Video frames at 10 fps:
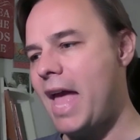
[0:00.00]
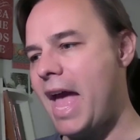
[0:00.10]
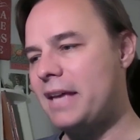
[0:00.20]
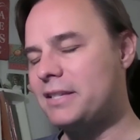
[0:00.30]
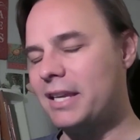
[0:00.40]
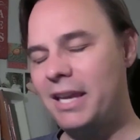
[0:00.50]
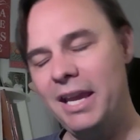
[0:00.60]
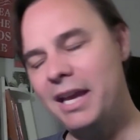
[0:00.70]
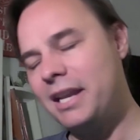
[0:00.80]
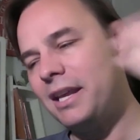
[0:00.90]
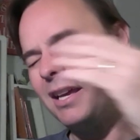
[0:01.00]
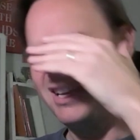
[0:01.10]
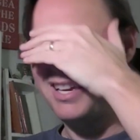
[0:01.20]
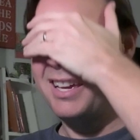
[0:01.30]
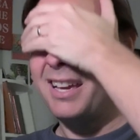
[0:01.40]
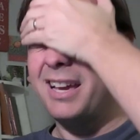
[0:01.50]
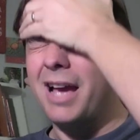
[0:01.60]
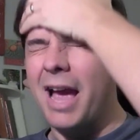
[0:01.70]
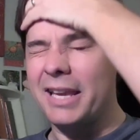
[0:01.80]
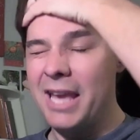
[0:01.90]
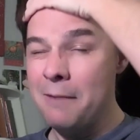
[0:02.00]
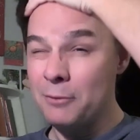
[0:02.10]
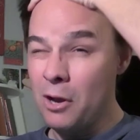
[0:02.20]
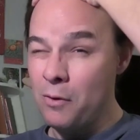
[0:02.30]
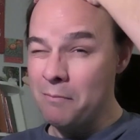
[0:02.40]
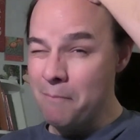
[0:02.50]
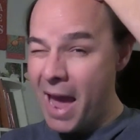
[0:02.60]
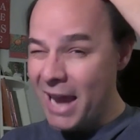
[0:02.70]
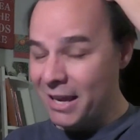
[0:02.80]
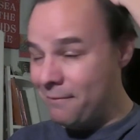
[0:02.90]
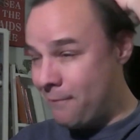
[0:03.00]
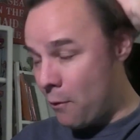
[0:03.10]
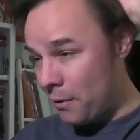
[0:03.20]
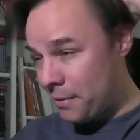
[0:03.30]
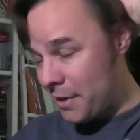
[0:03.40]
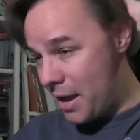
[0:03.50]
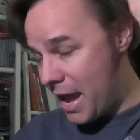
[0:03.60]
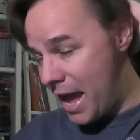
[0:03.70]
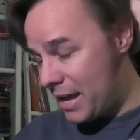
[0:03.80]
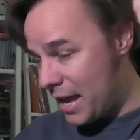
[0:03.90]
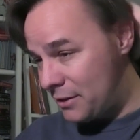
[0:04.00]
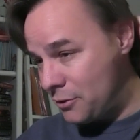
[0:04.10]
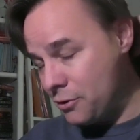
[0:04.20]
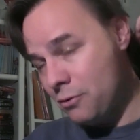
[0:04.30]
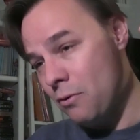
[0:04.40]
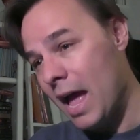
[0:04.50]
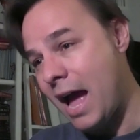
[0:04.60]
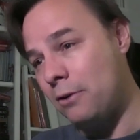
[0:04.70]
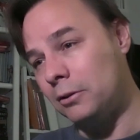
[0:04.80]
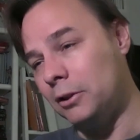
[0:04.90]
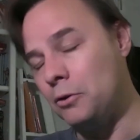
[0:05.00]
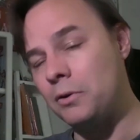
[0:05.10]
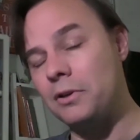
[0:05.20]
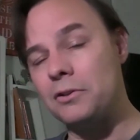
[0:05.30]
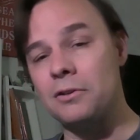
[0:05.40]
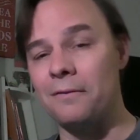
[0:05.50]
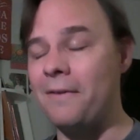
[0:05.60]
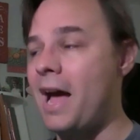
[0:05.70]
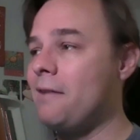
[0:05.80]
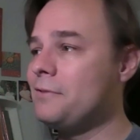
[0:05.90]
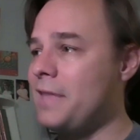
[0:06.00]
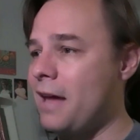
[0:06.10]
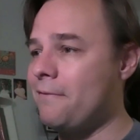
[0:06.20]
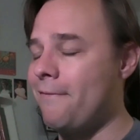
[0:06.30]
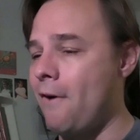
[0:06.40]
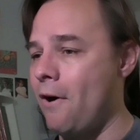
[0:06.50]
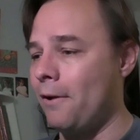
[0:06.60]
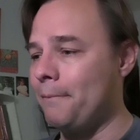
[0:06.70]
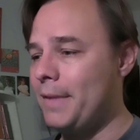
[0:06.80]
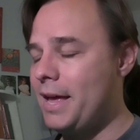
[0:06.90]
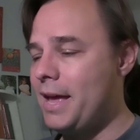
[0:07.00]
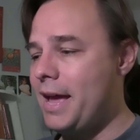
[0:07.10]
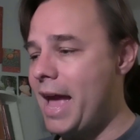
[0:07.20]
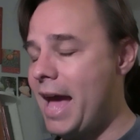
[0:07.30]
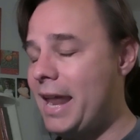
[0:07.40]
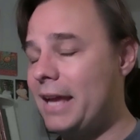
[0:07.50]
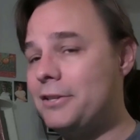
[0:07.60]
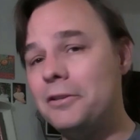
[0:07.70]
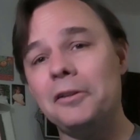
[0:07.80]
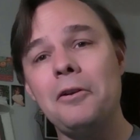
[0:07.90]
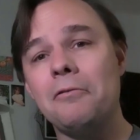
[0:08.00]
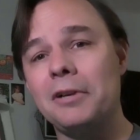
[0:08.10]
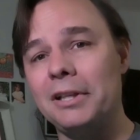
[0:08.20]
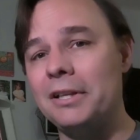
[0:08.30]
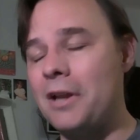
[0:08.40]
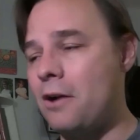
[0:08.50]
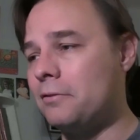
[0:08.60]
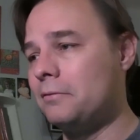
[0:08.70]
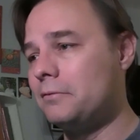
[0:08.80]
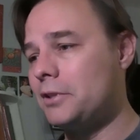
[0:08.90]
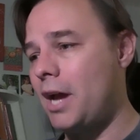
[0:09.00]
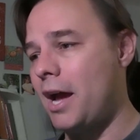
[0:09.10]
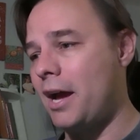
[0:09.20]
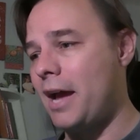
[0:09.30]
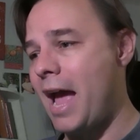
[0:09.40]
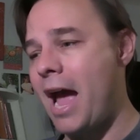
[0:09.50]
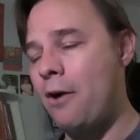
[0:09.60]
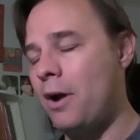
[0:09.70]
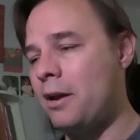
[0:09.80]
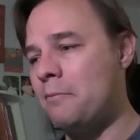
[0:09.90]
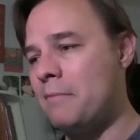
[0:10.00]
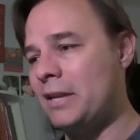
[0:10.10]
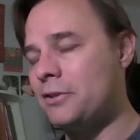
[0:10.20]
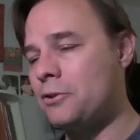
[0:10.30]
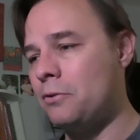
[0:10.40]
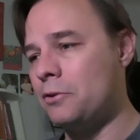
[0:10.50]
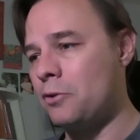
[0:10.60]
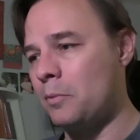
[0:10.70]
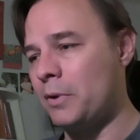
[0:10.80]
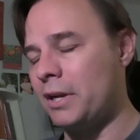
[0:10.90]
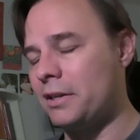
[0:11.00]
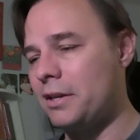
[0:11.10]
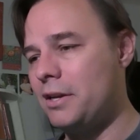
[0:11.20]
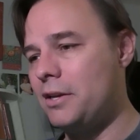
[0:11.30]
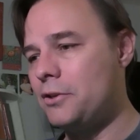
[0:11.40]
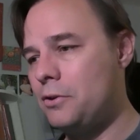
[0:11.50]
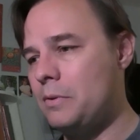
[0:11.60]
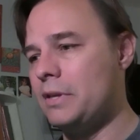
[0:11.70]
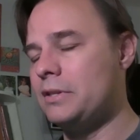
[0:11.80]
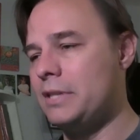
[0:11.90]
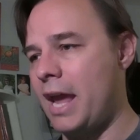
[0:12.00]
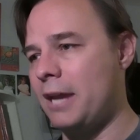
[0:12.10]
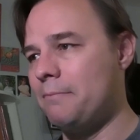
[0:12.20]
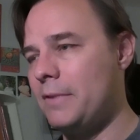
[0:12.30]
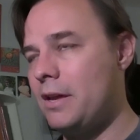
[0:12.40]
as a kid, I kept going back and forth as to how Luke survives that fall. And I still don't really know how I am meant to interpret it to this day.